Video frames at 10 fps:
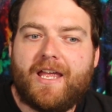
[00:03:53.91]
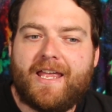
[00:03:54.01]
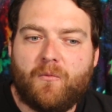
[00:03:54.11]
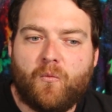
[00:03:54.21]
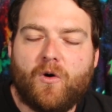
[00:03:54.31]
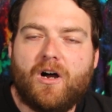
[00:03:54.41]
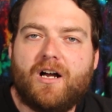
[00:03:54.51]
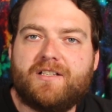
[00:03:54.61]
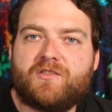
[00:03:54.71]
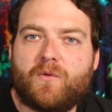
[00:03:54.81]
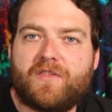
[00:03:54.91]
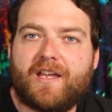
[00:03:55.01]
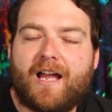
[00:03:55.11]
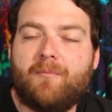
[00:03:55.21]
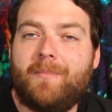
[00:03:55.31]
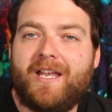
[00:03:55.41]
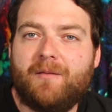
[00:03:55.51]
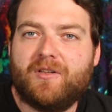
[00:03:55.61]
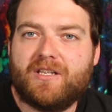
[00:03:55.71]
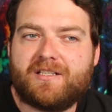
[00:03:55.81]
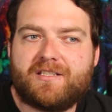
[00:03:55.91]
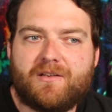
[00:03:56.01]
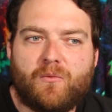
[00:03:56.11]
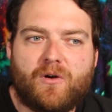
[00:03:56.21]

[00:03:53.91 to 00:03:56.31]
it was, with like how minimalist it